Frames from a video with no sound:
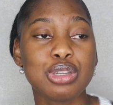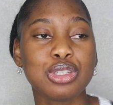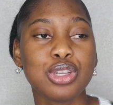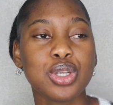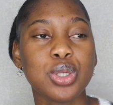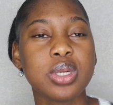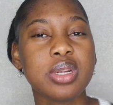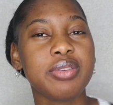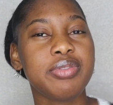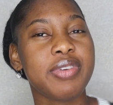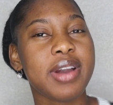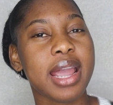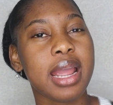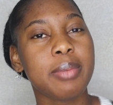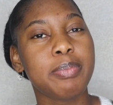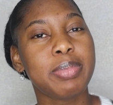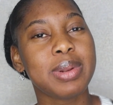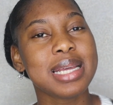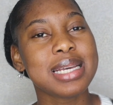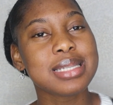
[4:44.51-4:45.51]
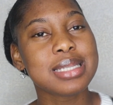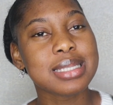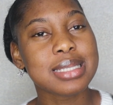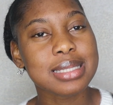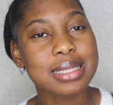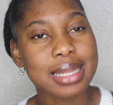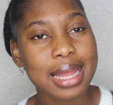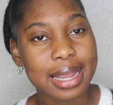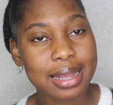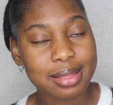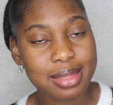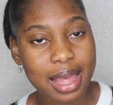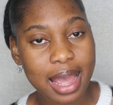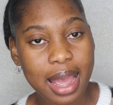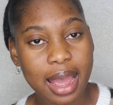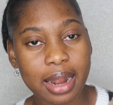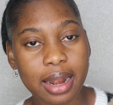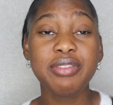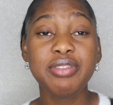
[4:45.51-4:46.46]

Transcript: So you're gonna find places like that.